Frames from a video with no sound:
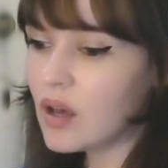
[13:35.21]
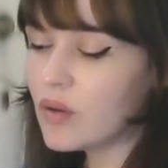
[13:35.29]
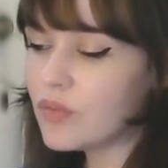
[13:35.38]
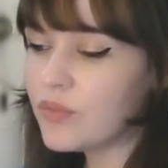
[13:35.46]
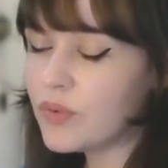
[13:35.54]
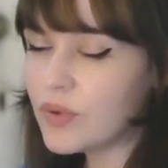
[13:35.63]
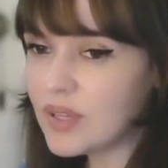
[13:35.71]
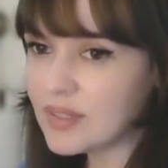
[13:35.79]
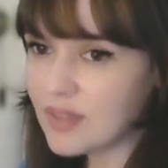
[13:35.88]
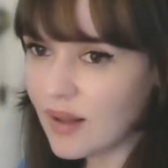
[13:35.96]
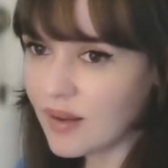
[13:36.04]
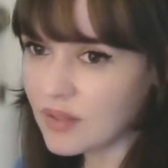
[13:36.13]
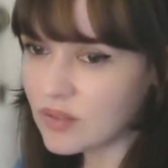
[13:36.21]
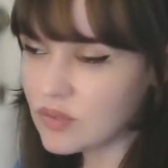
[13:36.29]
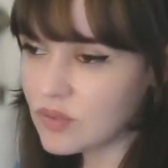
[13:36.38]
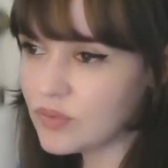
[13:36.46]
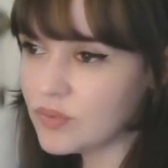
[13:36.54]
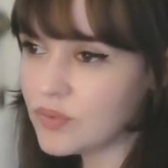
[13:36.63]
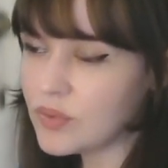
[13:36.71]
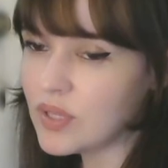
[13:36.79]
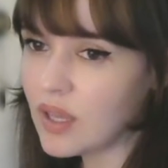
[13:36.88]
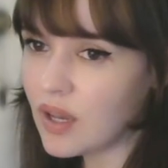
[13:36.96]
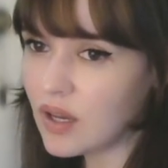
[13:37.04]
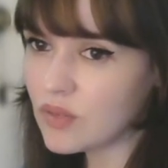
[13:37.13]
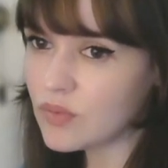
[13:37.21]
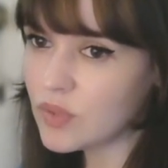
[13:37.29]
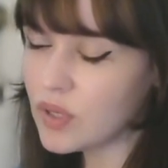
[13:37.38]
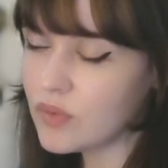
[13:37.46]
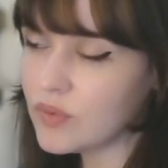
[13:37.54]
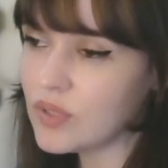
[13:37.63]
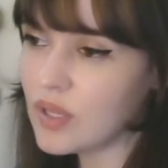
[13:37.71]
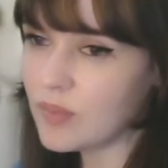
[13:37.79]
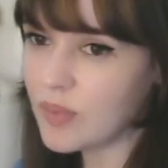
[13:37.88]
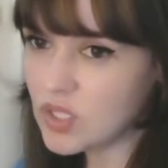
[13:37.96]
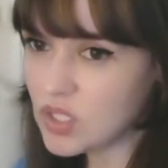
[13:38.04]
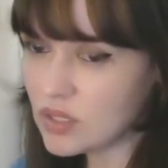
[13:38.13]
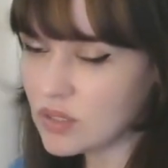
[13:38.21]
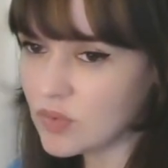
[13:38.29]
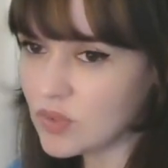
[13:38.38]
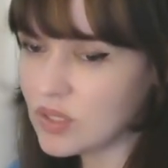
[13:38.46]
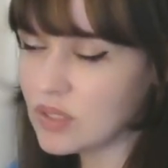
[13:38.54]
for their talent, for their hard work, for their passion in music,